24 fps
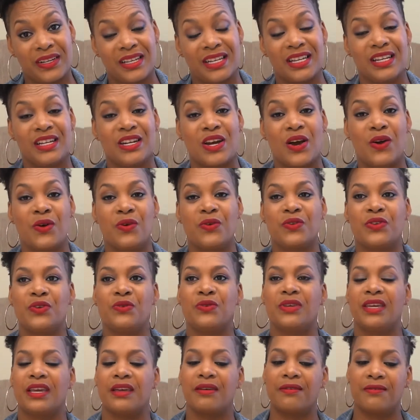You
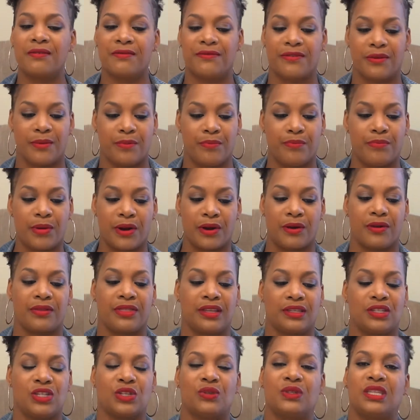give
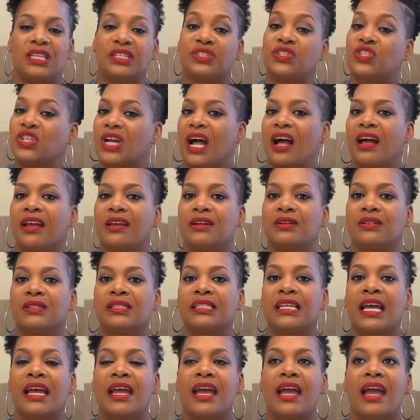birth to this child
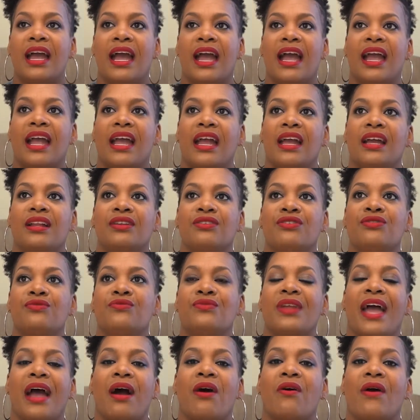and you
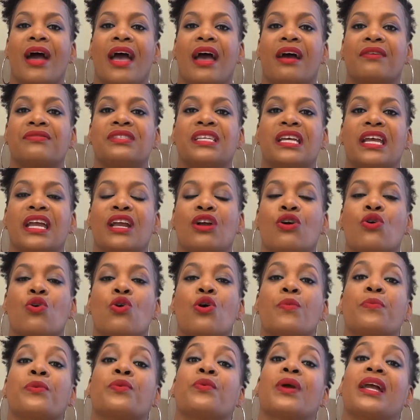now have to
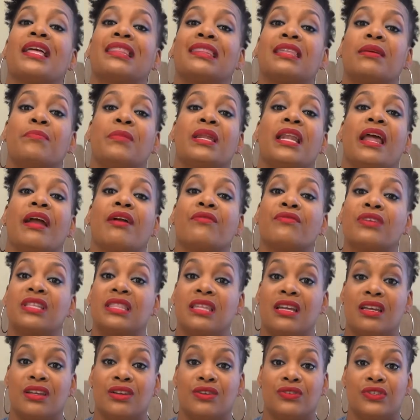incorporate them in
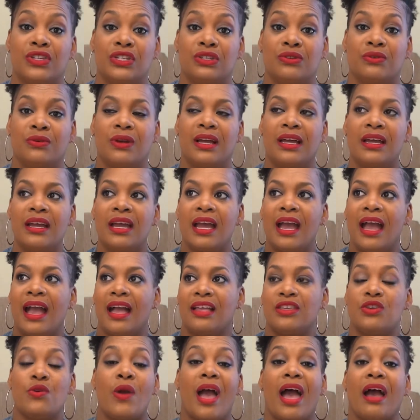everything you do.
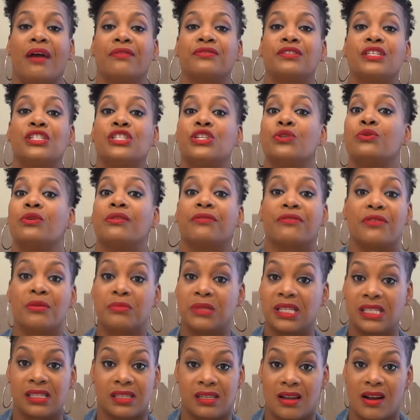And you have to do it from
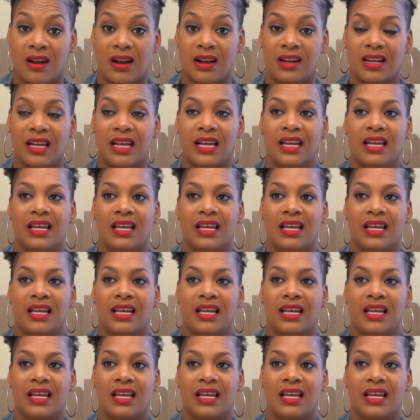the start.